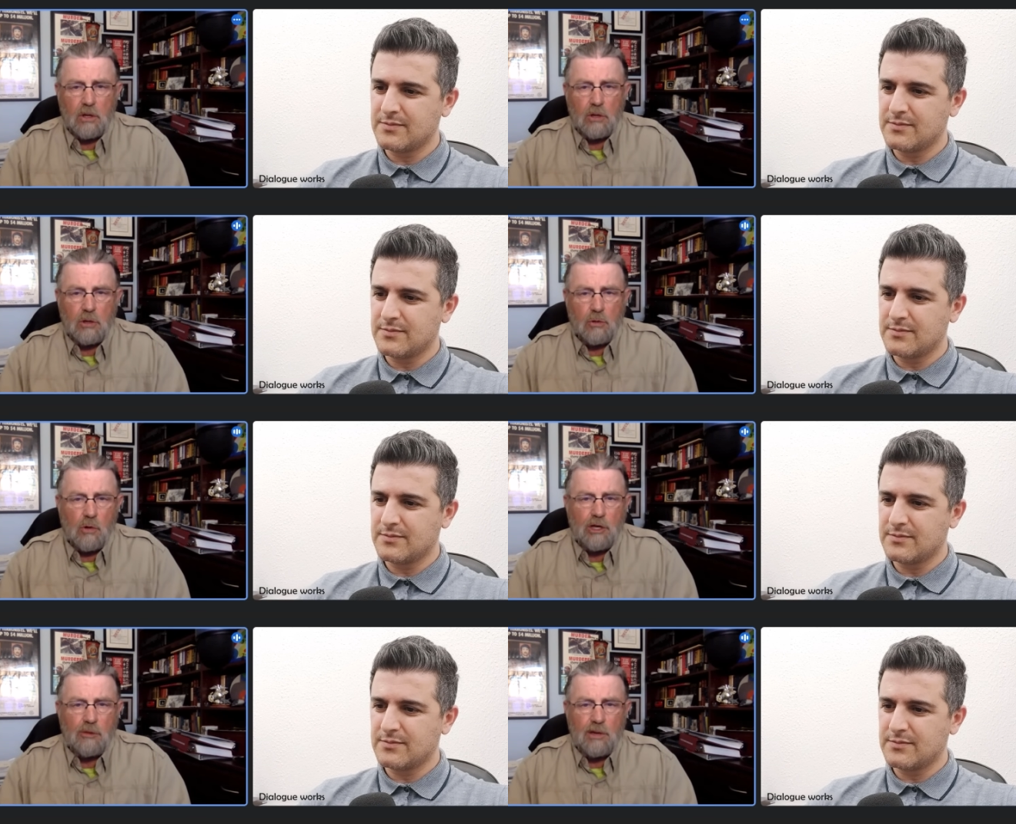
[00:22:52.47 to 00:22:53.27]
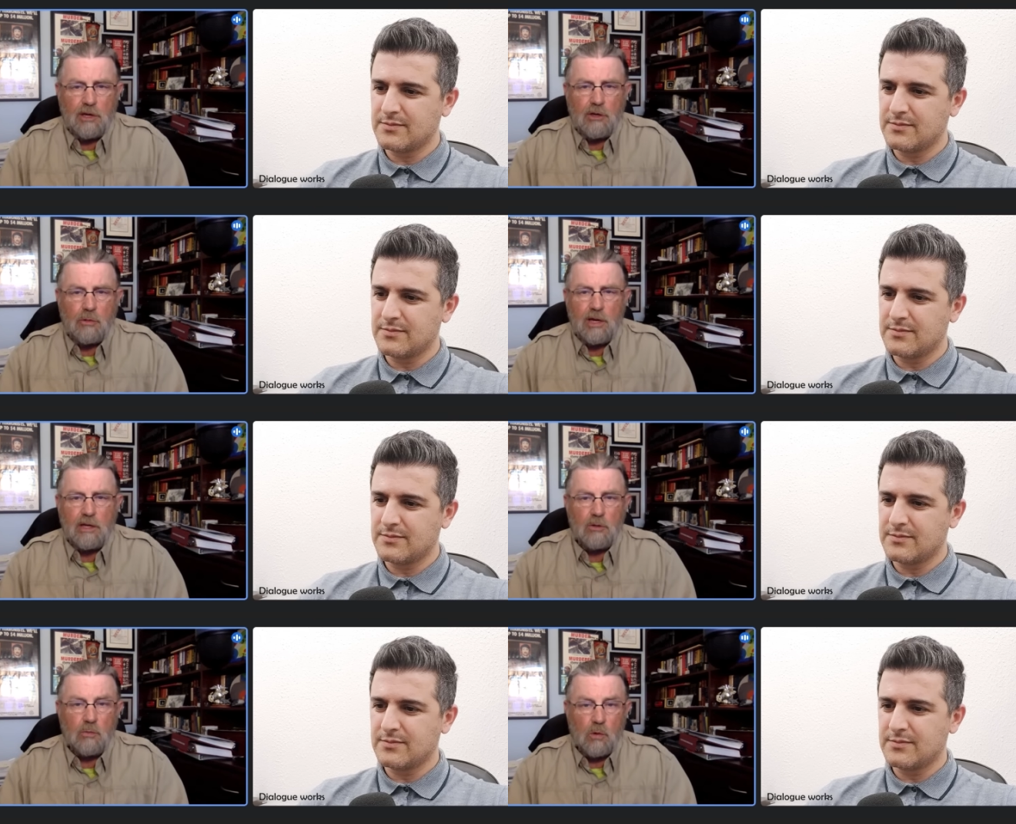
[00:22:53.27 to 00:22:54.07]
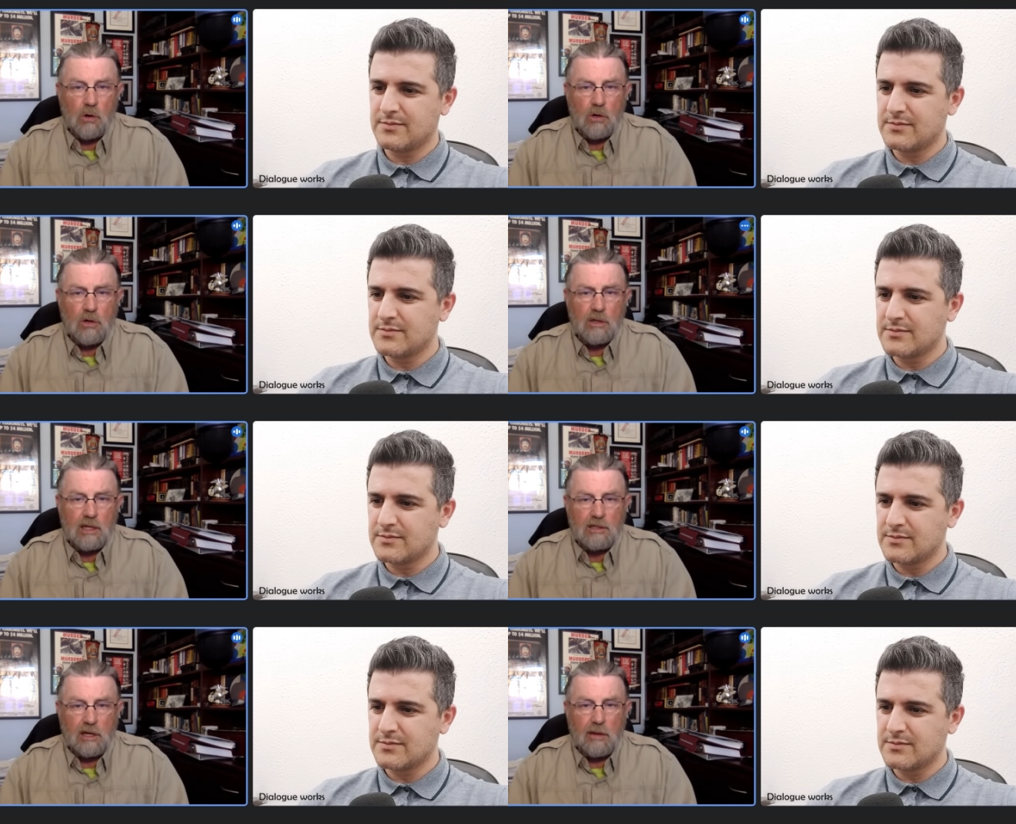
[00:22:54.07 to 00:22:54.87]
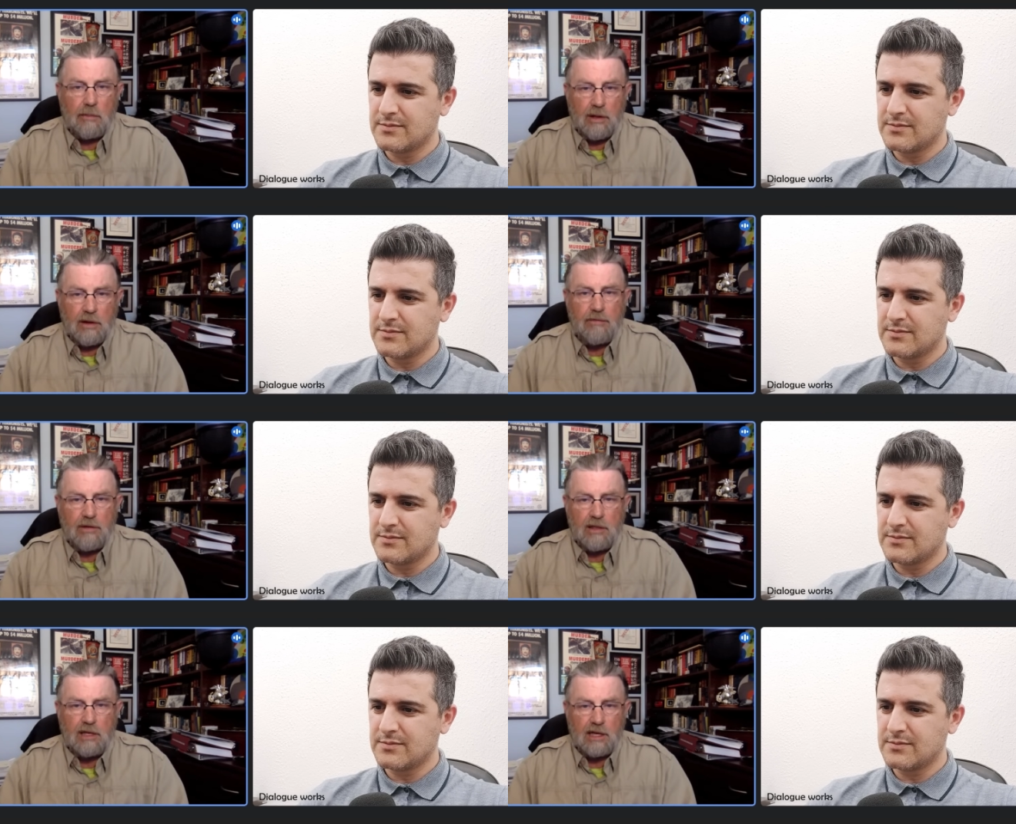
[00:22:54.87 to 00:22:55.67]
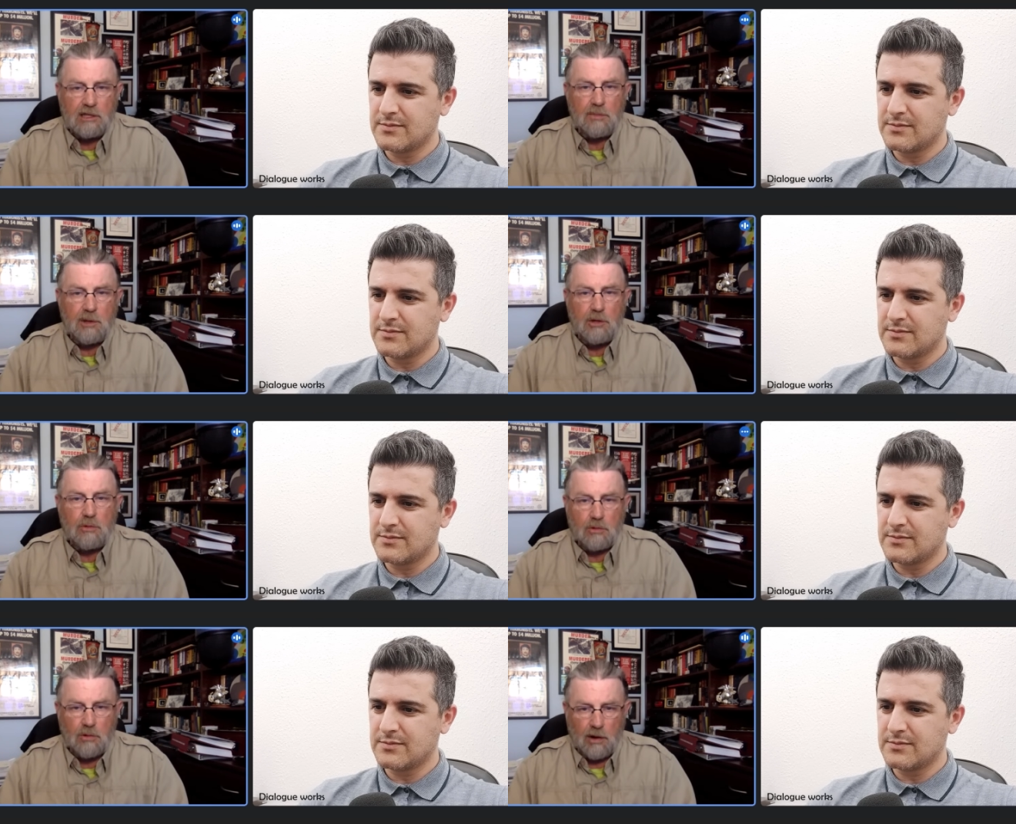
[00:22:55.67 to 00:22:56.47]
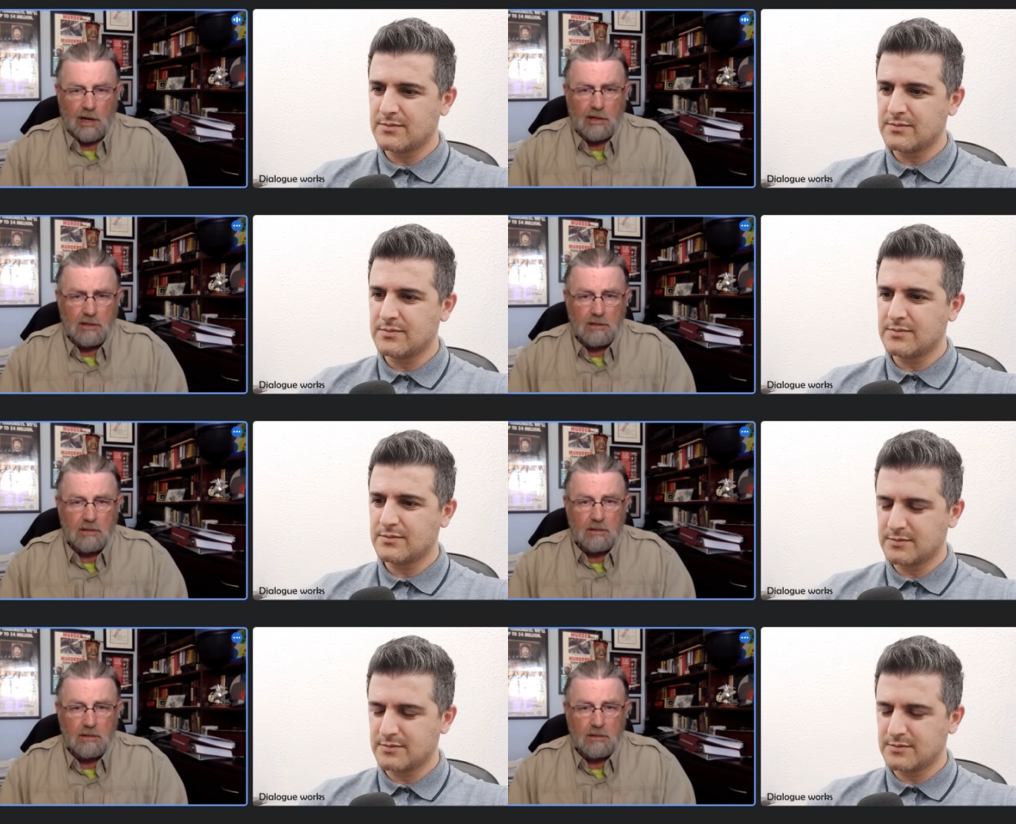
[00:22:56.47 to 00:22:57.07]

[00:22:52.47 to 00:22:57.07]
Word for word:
Speaker 1: you're going to be doing the work that's going to benefit the SBU, correct?